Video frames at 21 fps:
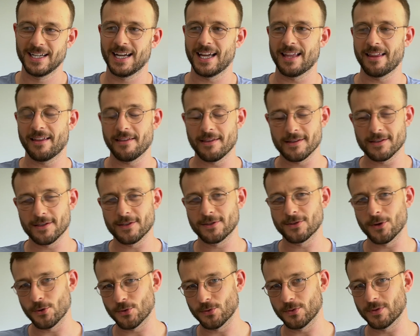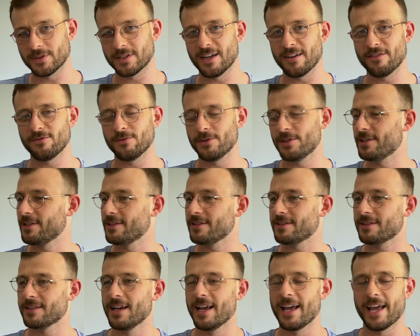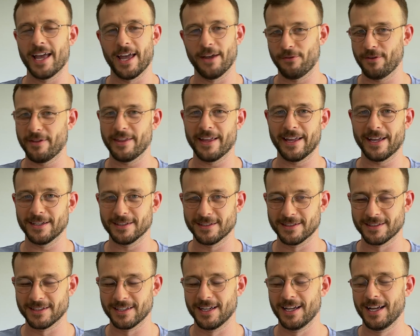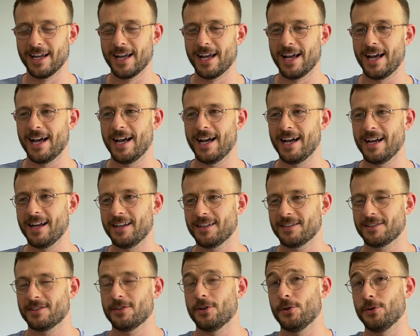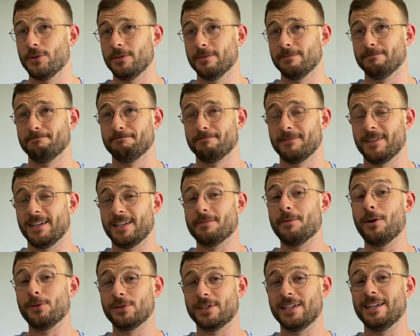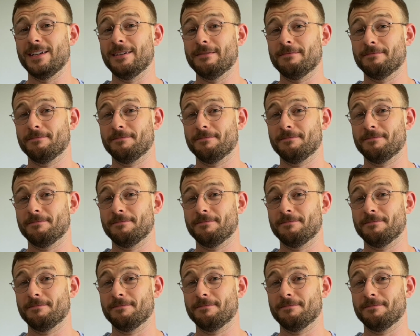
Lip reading: And then there's the social stuff, which is everything else. So it's multifaceted.